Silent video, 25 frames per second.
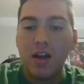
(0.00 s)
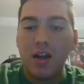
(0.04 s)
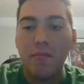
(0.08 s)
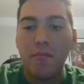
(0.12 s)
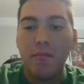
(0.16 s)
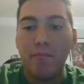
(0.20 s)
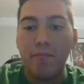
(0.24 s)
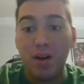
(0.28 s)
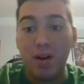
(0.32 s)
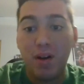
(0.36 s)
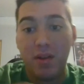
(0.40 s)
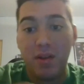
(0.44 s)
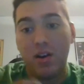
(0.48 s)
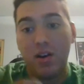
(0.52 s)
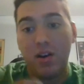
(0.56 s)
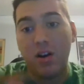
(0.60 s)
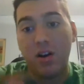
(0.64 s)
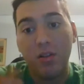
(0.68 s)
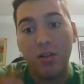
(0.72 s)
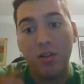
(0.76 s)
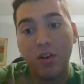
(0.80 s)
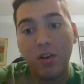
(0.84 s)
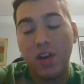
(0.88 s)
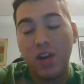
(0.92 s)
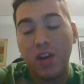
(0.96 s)
but they're
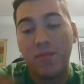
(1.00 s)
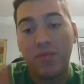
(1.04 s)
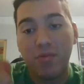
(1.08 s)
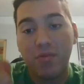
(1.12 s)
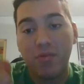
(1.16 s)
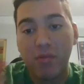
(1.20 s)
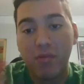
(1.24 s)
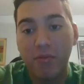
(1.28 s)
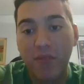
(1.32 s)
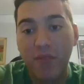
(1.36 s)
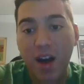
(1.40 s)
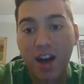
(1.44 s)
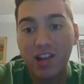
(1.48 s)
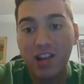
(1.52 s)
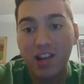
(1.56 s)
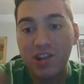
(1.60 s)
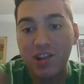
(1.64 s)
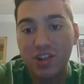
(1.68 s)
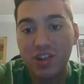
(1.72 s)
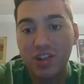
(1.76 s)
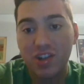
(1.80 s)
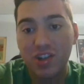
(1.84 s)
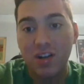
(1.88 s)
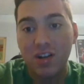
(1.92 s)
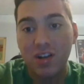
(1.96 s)
looking for
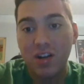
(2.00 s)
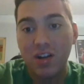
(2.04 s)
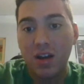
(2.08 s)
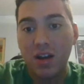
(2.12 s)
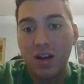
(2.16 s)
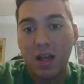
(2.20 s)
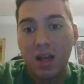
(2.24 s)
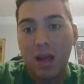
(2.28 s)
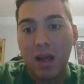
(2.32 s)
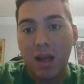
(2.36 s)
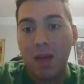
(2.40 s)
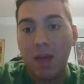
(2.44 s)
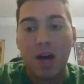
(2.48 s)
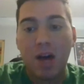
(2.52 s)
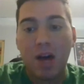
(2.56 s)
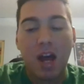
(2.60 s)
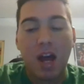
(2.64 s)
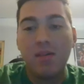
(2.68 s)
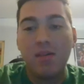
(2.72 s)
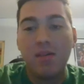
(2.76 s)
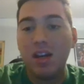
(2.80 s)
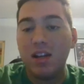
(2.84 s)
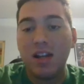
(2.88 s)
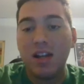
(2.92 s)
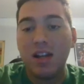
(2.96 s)
revenge, and
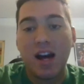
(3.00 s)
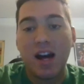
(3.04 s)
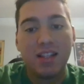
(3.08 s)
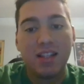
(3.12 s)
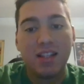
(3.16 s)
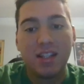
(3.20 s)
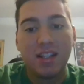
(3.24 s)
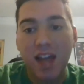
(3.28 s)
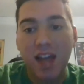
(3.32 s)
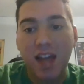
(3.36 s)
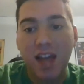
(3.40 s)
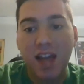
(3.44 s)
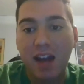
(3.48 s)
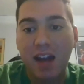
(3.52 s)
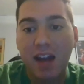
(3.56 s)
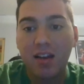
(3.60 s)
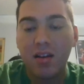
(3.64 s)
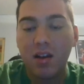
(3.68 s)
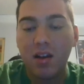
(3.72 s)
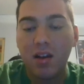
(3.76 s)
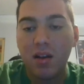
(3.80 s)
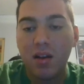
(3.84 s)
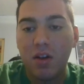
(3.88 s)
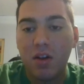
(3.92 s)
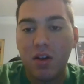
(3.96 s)
Miami cannot slack.
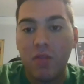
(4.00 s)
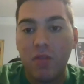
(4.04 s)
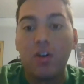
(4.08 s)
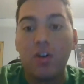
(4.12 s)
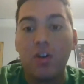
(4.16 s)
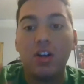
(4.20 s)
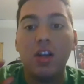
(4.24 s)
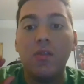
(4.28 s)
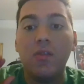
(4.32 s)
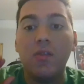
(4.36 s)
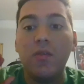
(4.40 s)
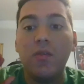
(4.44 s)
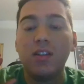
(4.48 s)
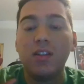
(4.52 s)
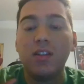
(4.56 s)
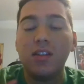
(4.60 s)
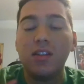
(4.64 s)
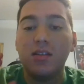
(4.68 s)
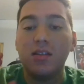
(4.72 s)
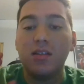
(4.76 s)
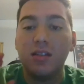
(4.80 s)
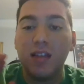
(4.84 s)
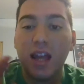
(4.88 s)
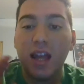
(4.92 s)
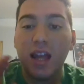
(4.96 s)
If our defense
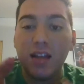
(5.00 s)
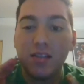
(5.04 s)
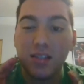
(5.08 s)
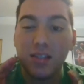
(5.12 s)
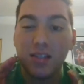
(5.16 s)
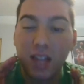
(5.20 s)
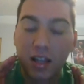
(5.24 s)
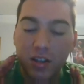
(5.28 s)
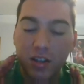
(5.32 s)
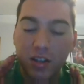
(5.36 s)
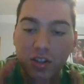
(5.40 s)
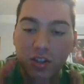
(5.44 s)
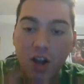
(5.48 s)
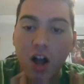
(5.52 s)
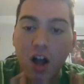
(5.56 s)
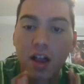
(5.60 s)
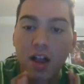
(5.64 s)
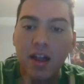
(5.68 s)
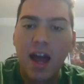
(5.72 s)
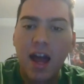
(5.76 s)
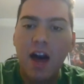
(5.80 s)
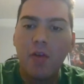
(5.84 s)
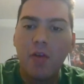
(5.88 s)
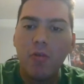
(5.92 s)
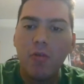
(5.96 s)
can stay solid,
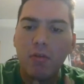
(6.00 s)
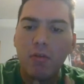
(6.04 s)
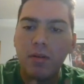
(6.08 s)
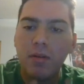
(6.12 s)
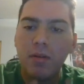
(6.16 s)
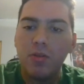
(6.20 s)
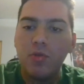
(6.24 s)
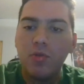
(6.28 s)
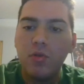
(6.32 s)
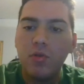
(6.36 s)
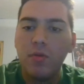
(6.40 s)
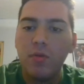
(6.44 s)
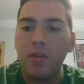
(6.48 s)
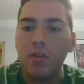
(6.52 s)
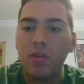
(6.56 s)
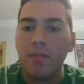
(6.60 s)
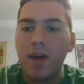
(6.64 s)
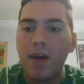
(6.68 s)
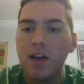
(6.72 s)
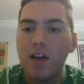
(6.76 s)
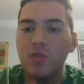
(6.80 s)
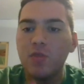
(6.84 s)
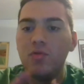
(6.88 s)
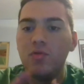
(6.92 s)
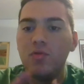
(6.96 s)
how we've been doing for the
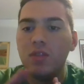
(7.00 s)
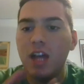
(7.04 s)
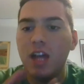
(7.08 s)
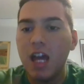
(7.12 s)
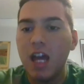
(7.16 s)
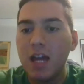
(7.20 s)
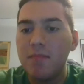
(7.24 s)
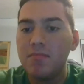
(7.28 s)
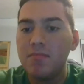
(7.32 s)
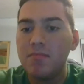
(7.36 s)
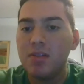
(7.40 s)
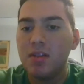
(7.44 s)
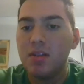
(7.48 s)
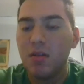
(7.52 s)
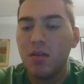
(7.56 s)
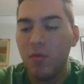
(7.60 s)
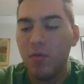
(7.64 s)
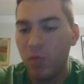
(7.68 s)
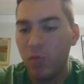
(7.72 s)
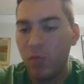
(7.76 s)
past few games, for